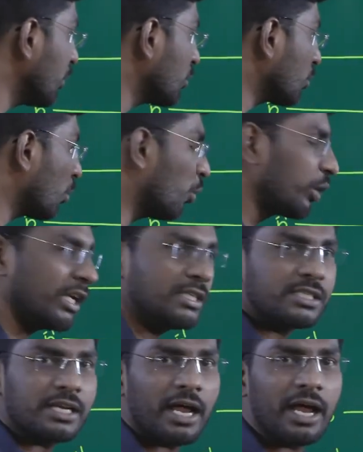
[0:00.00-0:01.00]
this coding
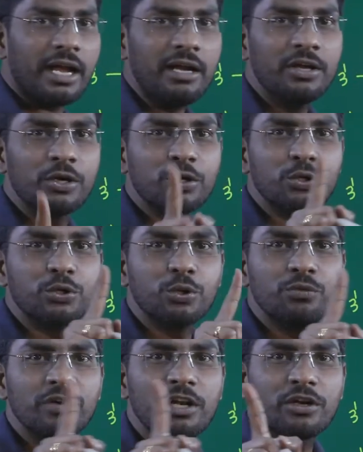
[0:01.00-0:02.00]
strand,
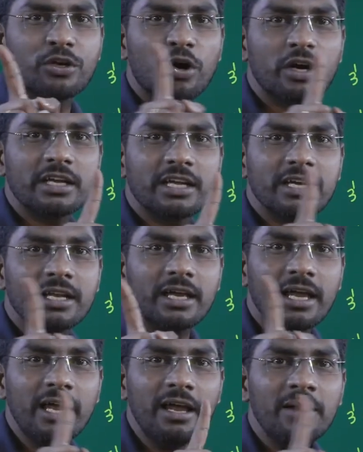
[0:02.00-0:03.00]
you will not get
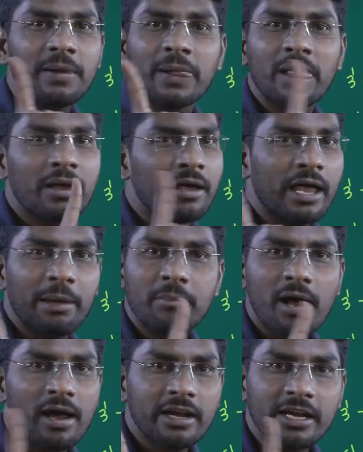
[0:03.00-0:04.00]
a
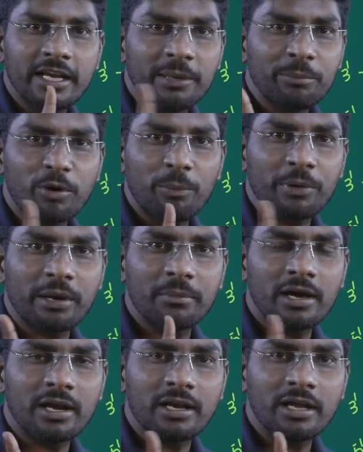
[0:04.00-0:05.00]
mRNA, proper
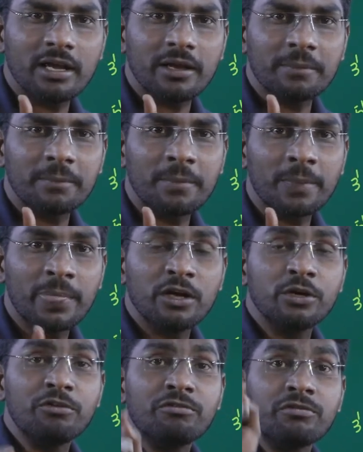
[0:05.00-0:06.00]
mRNA.
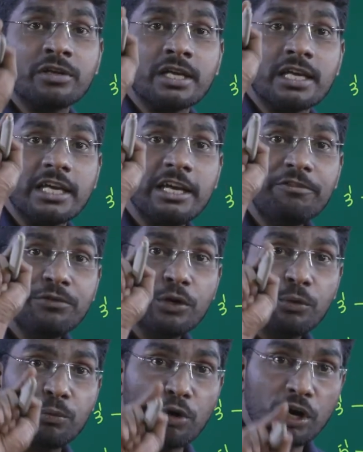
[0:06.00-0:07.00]
If
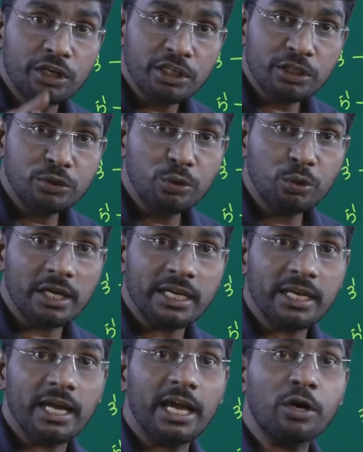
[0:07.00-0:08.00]
you wanted to
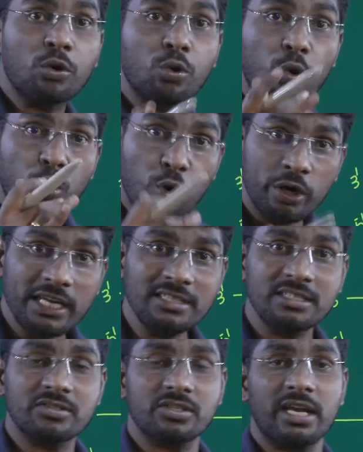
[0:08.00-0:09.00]
get a
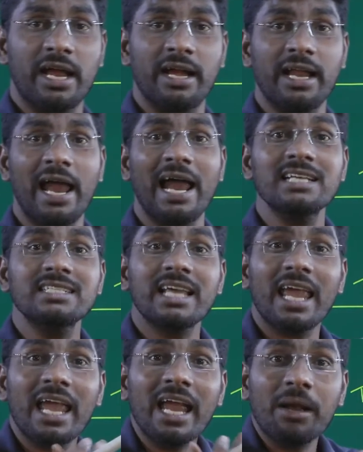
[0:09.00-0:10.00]
coding strand as
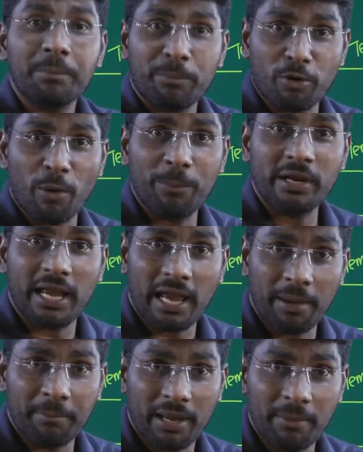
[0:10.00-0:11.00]
a proper
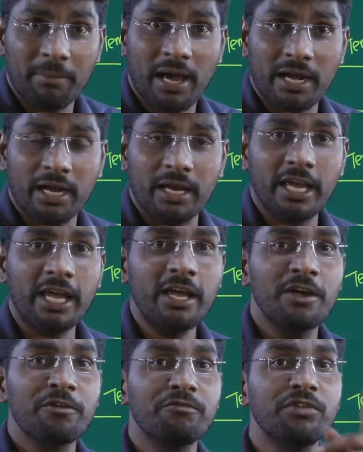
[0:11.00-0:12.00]

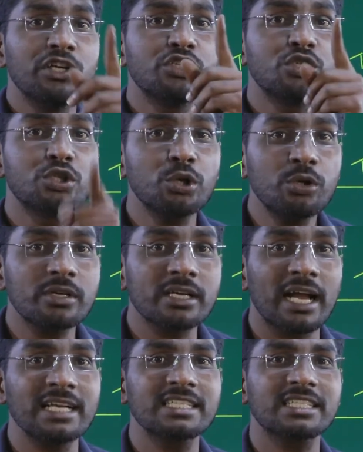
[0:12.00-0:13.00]
mRNA, we should
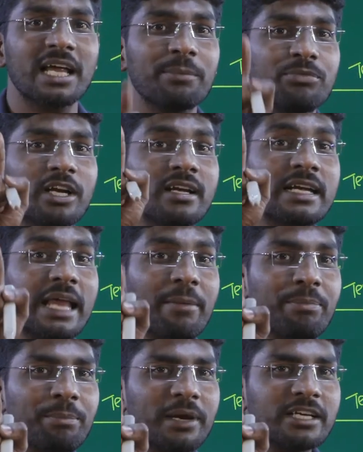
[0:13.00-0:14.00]
transcribe the
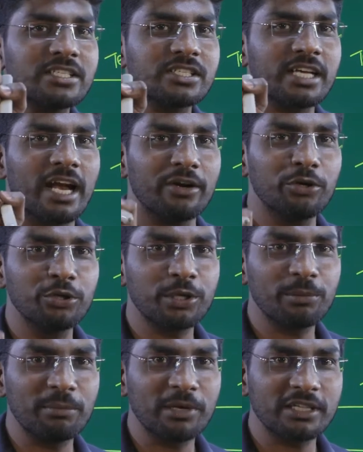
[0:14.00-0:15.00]
template strand. Do you
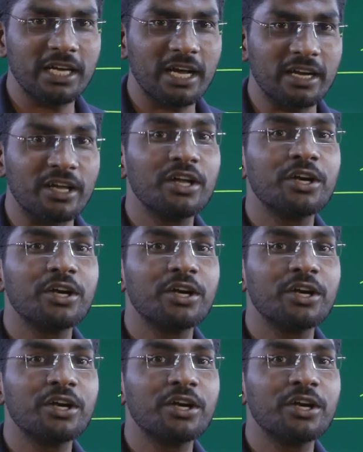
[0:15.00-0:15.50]
remember that?